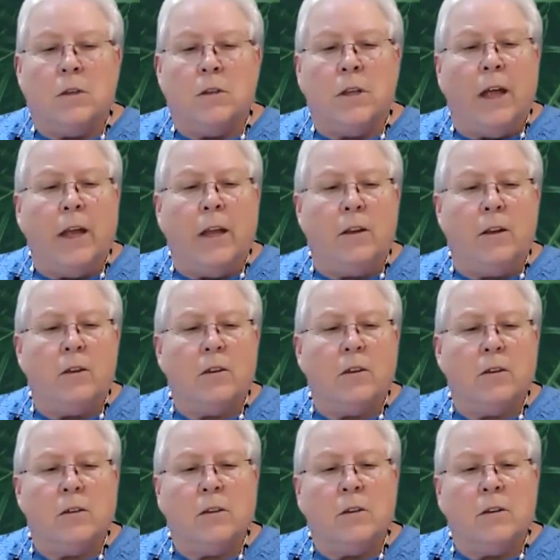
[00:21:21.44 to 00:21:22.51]
Light
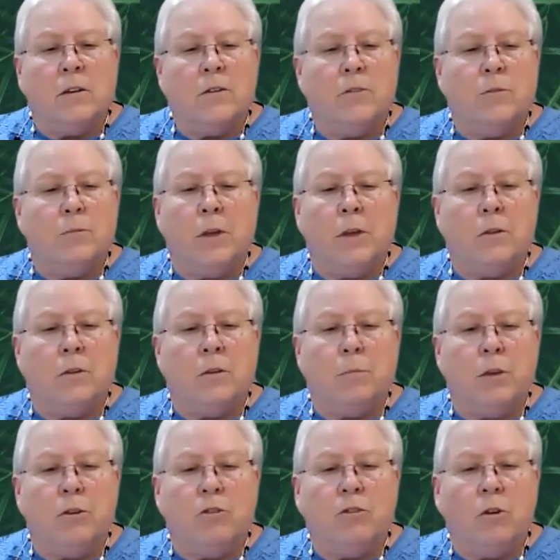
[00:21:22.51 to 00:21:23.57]
is meant to
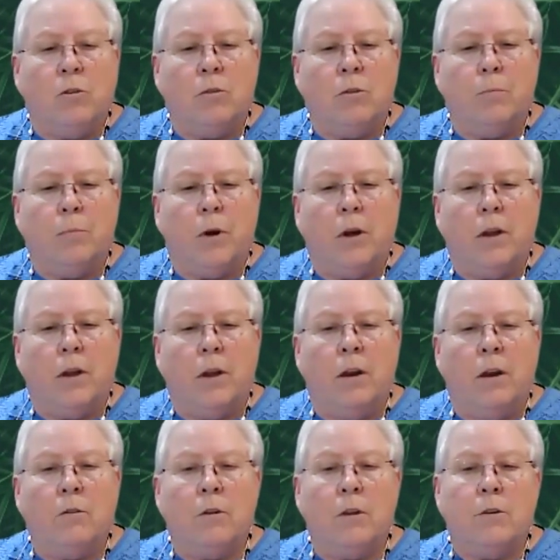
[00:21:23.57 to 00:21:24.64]
be shone upon
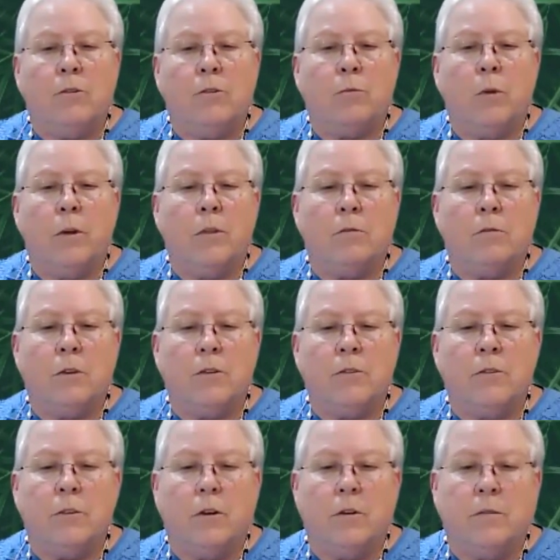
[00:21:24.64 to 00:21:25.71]
areas where there
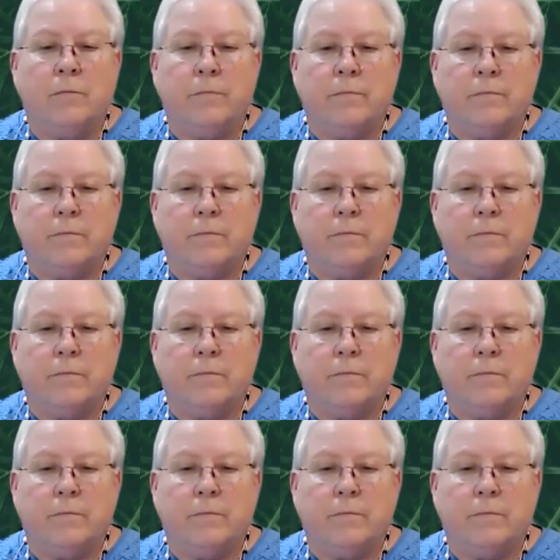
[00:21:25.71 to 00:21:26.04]
is none.